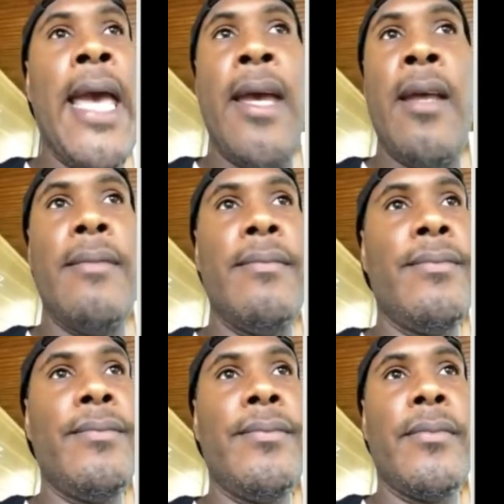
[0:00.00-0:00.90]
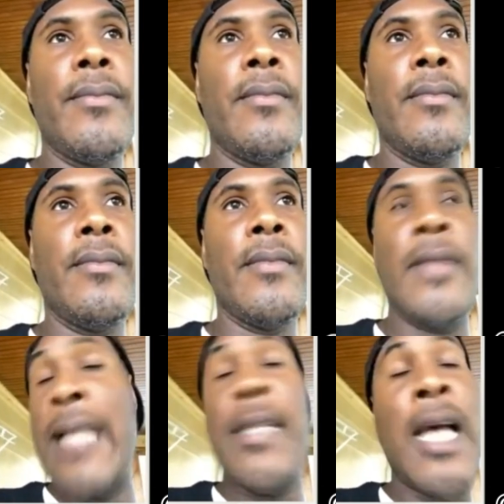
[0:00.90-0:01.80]
and
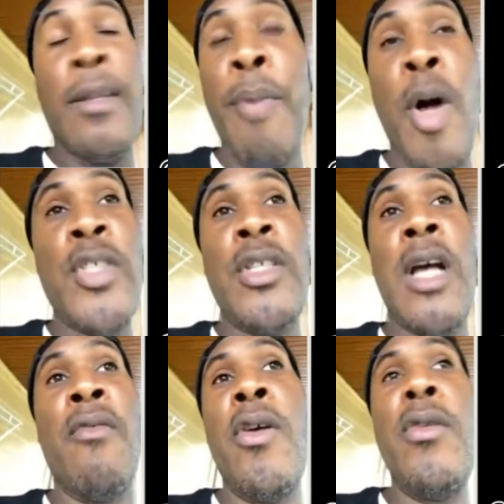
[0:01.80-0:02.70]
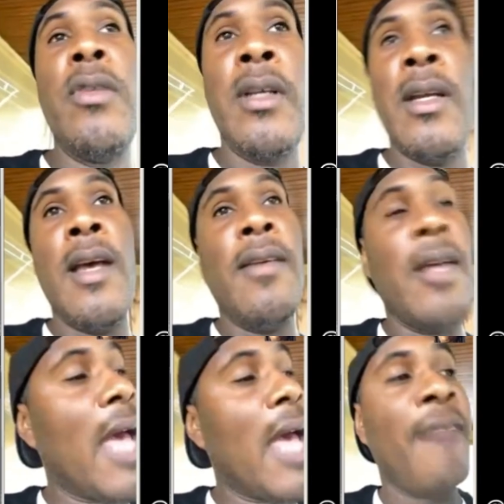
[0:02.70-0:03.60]
that's how the ball started rolling. And
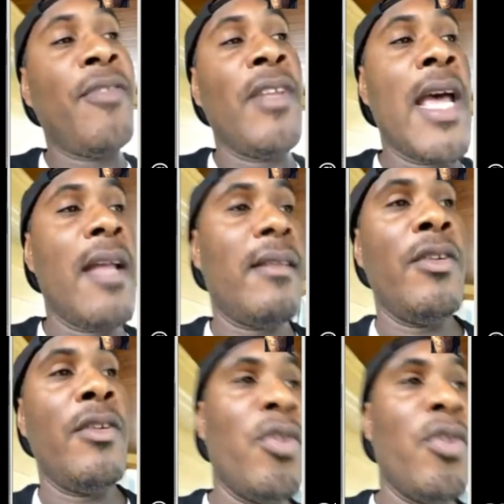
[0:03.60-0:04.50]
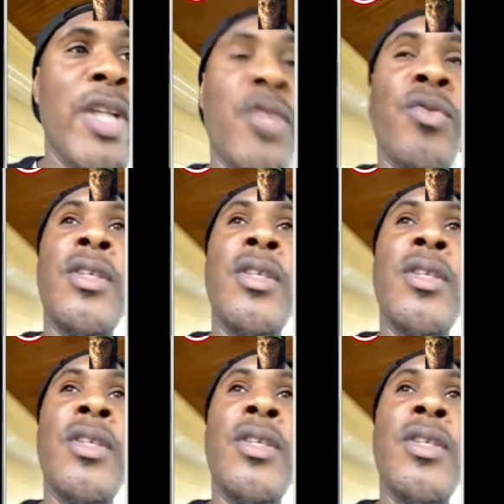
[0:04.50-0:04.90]
after that, the rest was